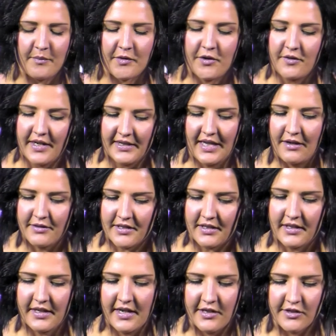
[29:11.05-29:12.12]
create that
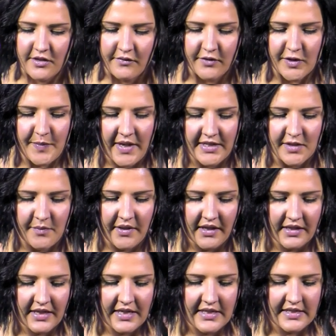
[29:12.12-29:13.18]
delineation of
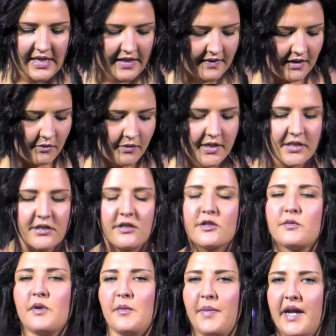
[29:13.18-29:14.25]
responsibilities, and then
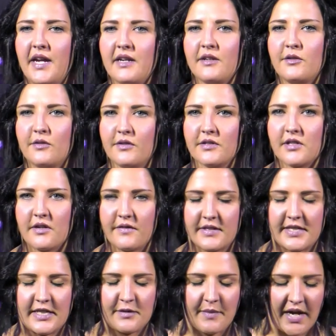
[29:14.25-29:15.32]
research what paid Google
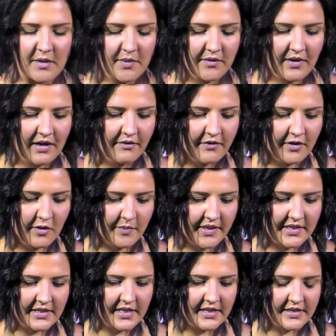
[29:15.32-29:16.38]
services might be right for your
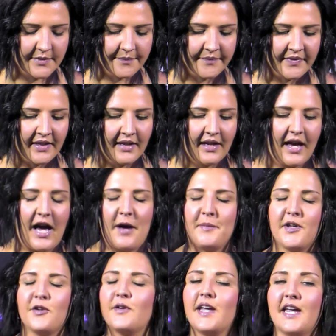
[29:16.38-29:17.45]
business.
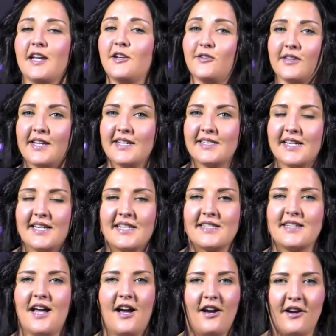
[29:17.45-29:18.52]
You can do this. It is
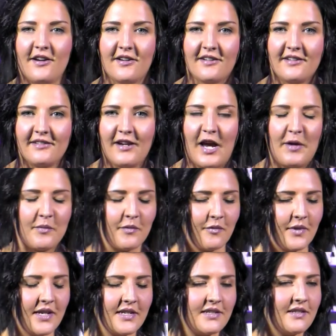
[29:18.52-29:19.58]
not hard.
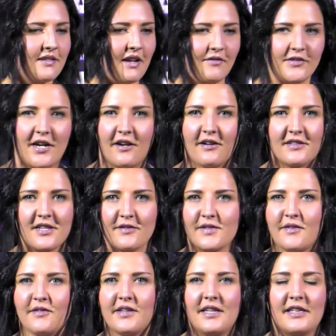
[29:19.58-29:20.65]
We have taught ourselves
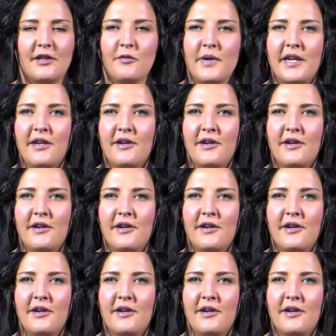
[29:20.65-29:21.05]
everything that we